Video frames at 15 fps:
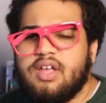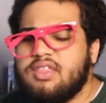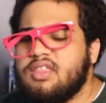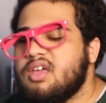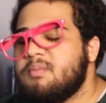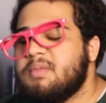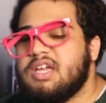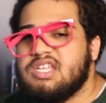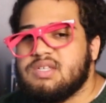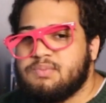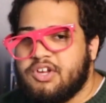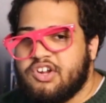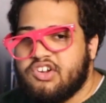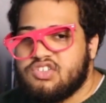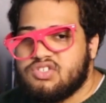I think my
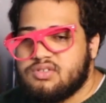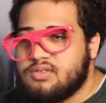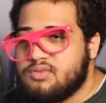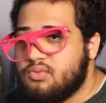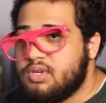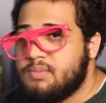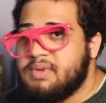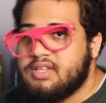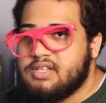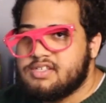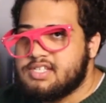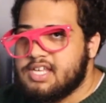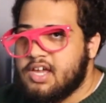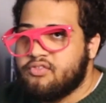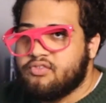experience would be the
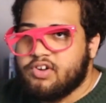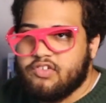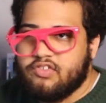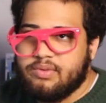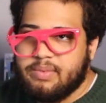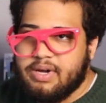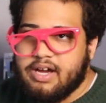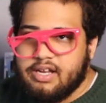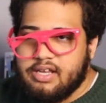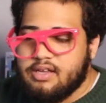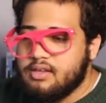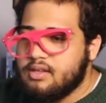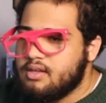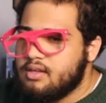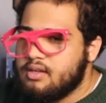same for
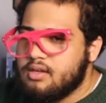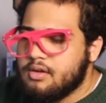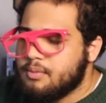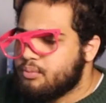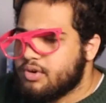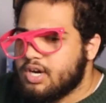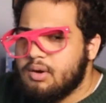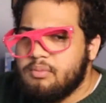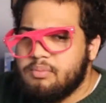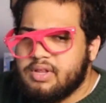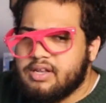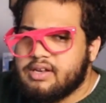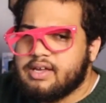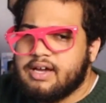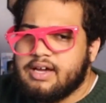everybody?
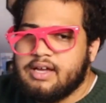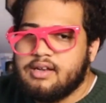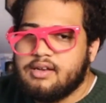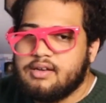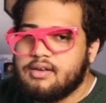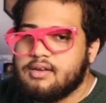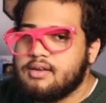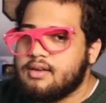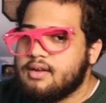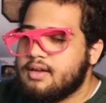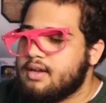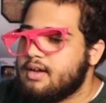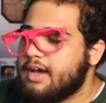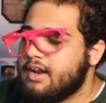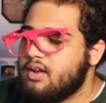Probably not.
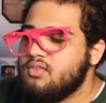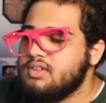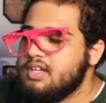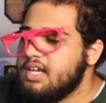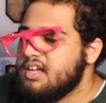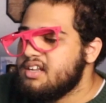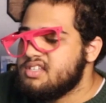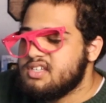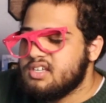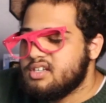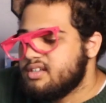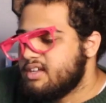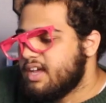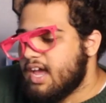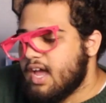I don't think it's
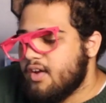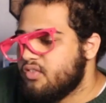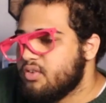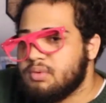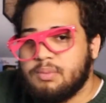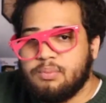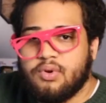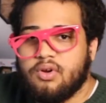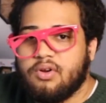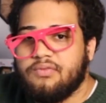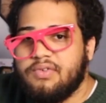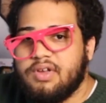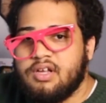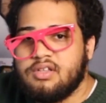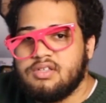gonna ever be
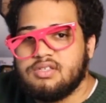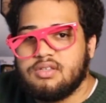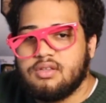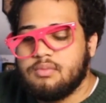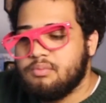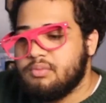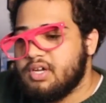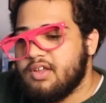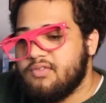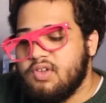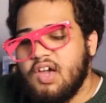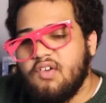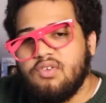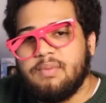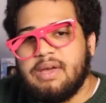perfect, but if
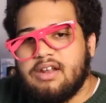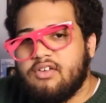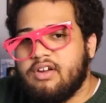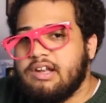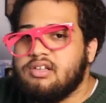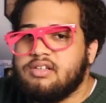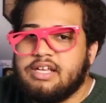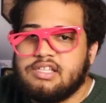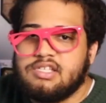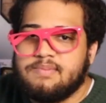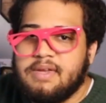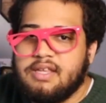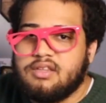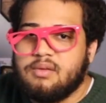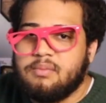you have a better internet
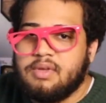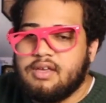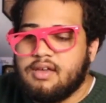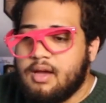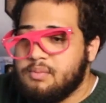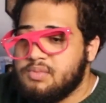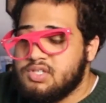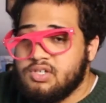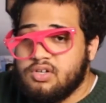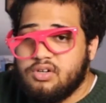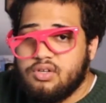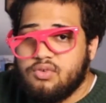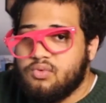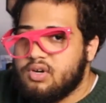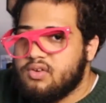speed than me, I'm sure
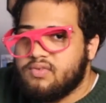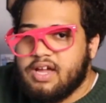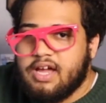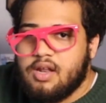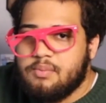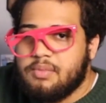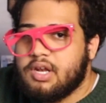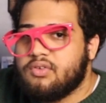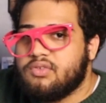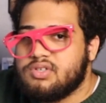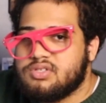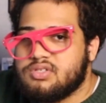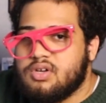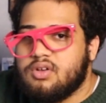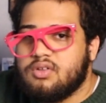you would have gotten better
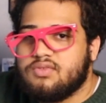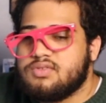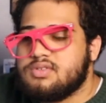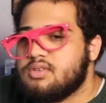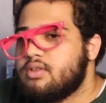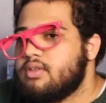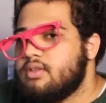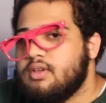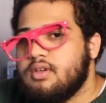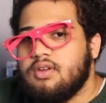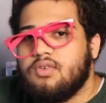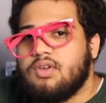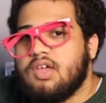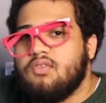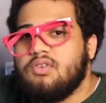results. You
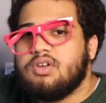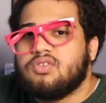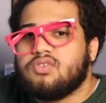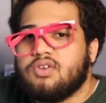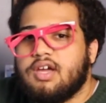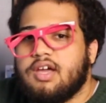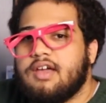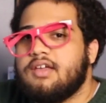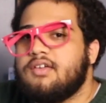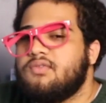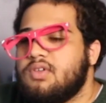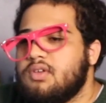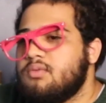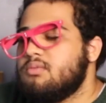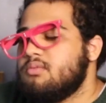know, give it a try
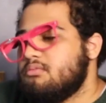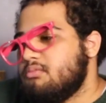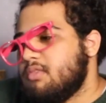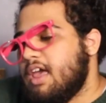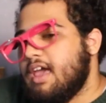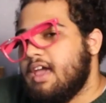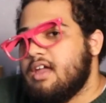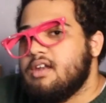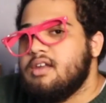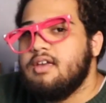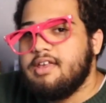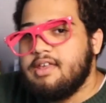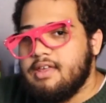if you can.